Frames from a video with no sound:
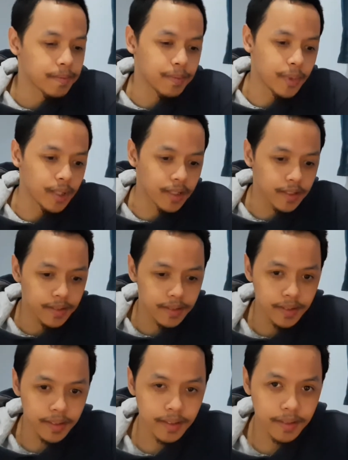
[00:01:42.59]
But
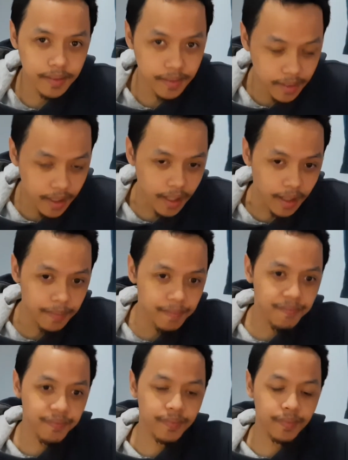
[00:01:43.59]
yeah,
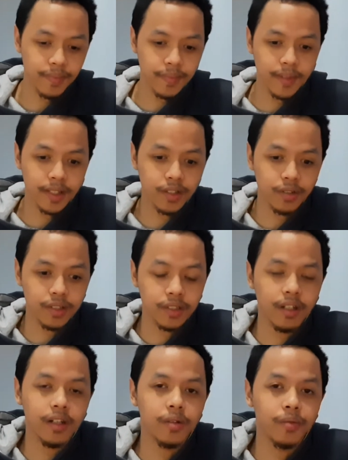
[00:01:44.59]
so it
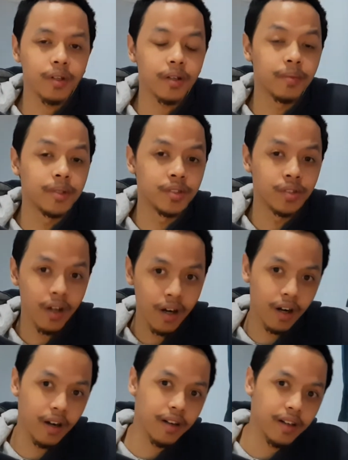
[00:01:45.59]
started with a
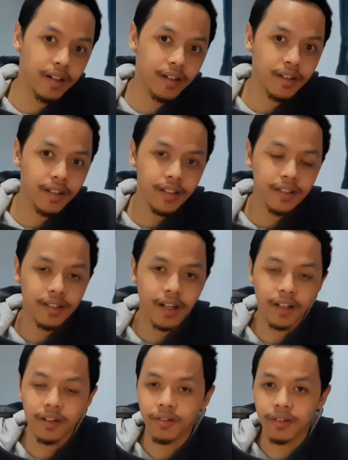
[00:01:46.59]
bizzare.
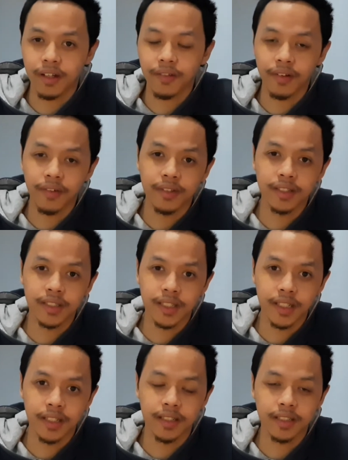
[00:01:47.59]
I don't think I've ever
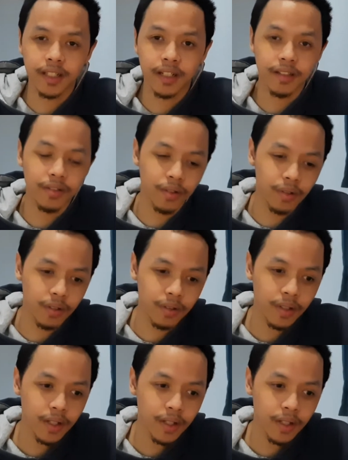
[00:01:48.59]
seen this kind of goal.